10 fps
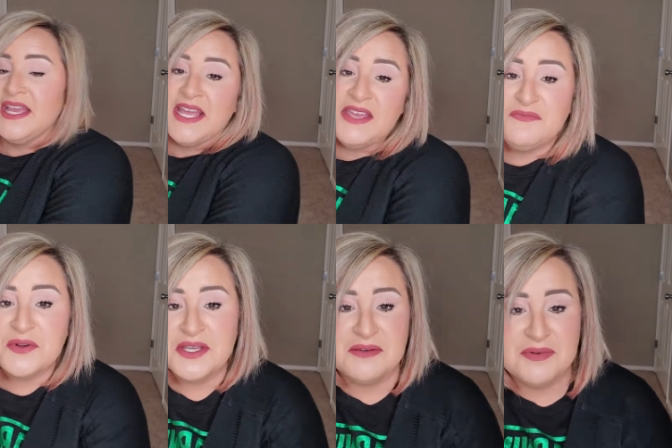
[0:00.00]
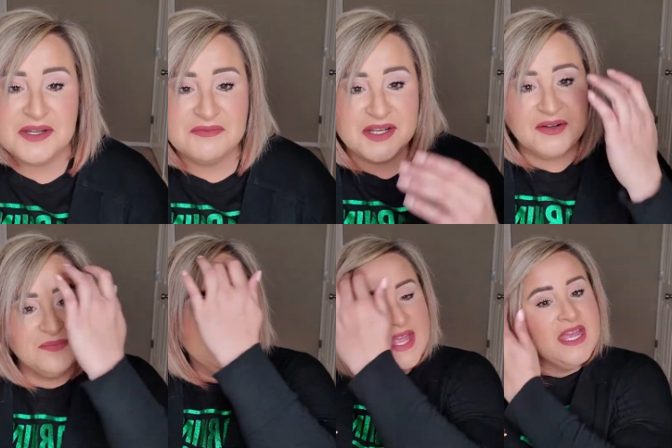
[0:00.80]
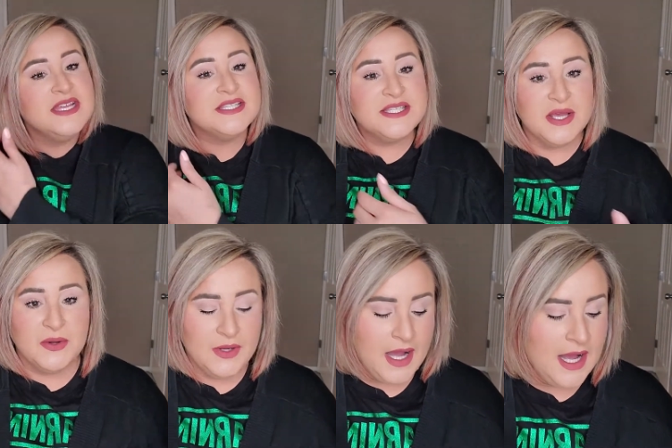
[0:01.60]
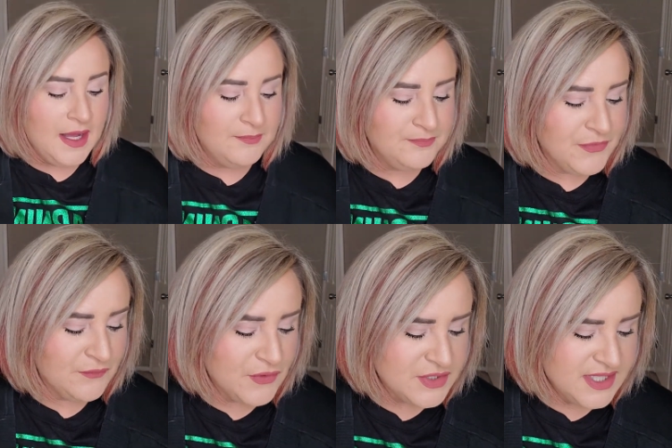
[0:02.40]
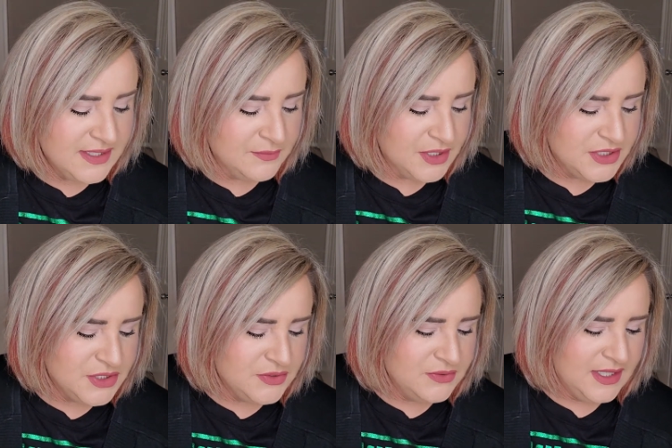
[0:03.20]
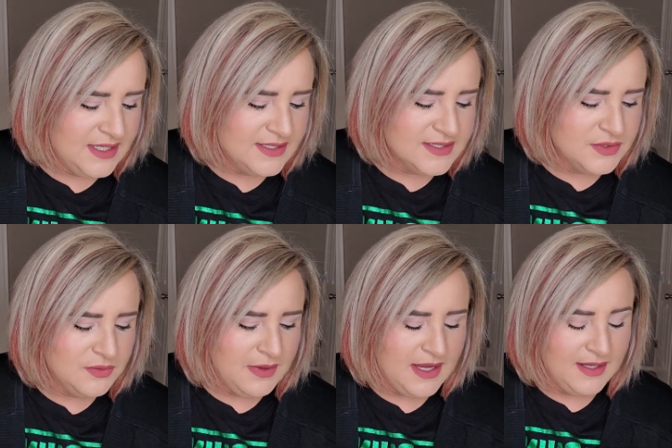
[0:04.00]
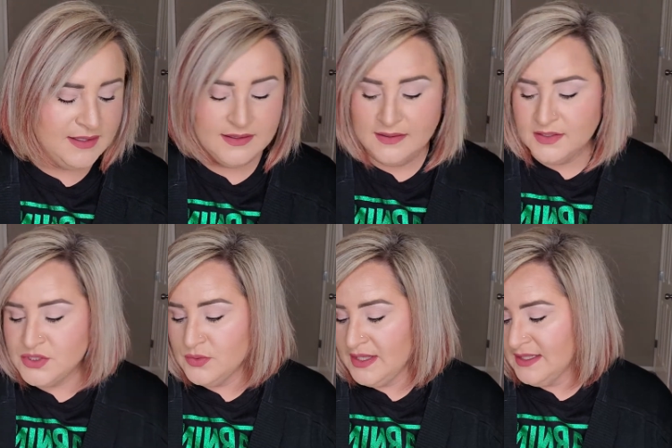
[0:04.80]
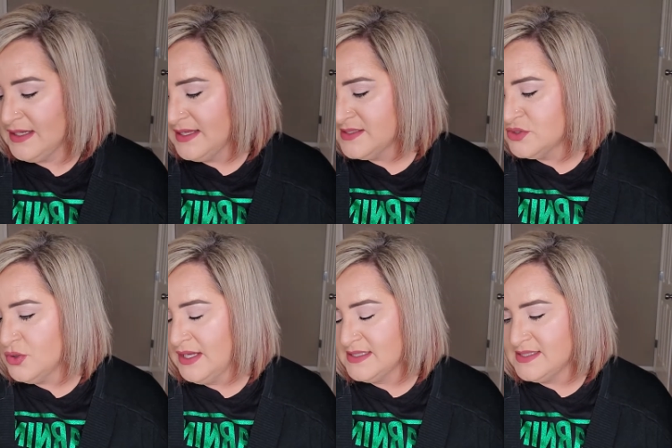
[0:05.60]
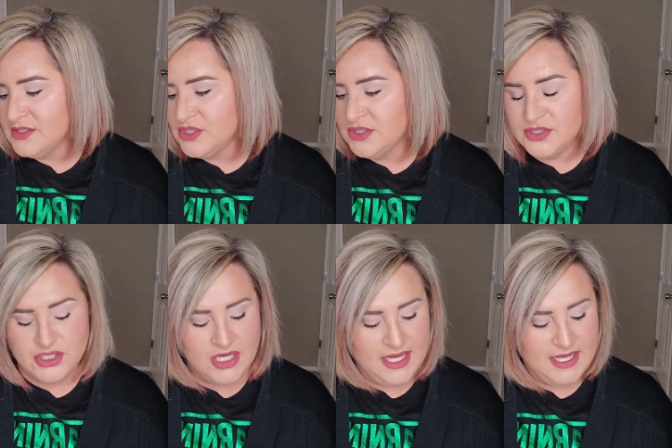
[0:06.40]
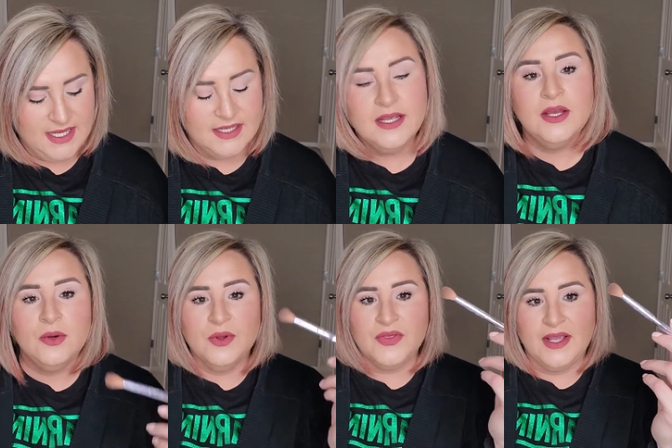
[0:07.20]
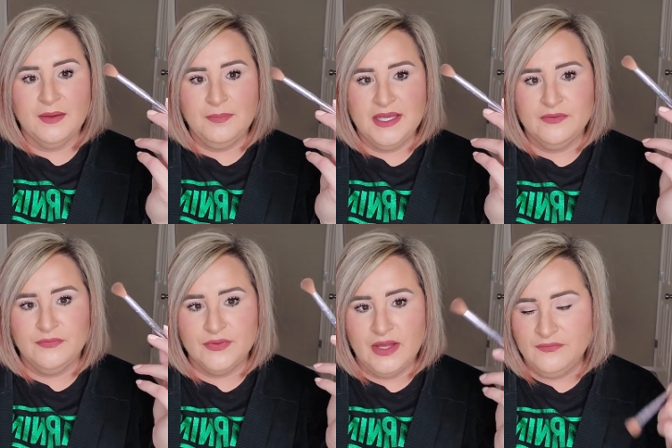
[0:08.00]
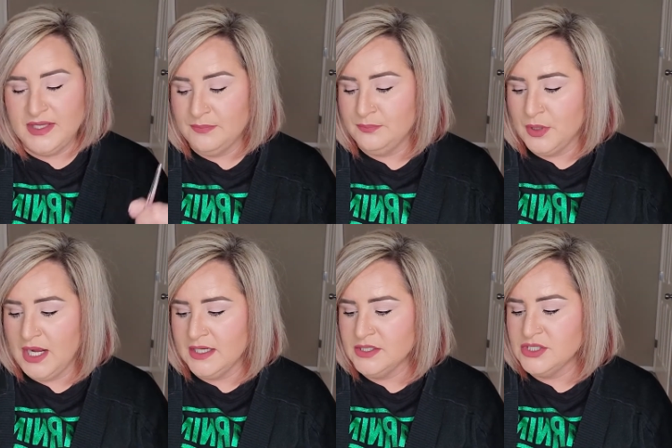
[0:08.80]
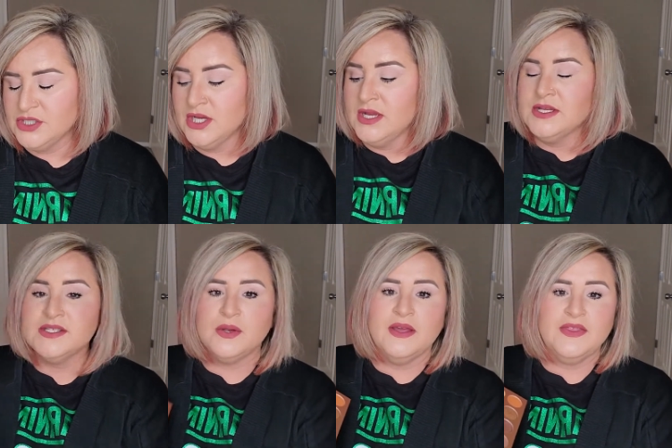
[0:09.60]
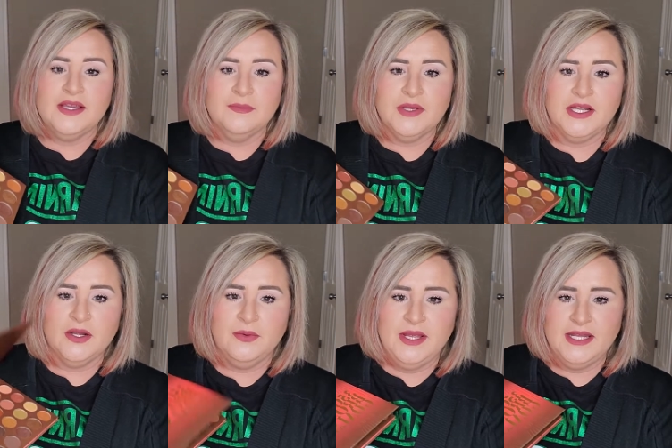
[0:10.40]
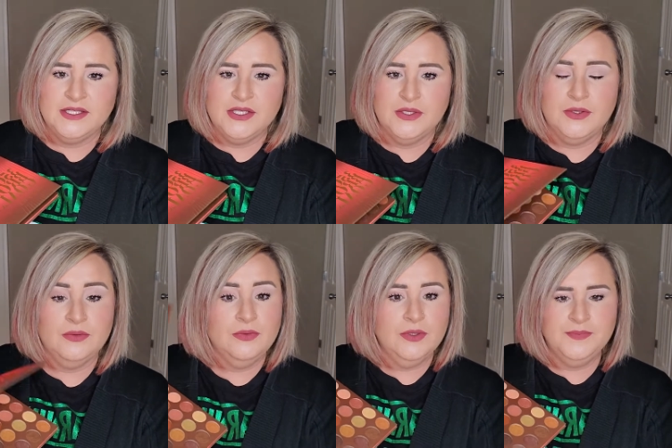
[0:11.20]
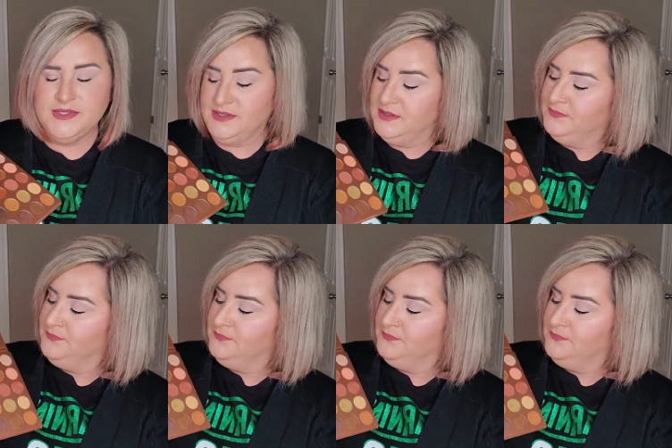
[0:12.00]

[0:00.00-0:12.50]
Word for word: if we're keeping it real. So um, the first thing I'm going to do is do my, do like a nice transition shade with like a big fluffy brush. So I think I'm going to go into, oops,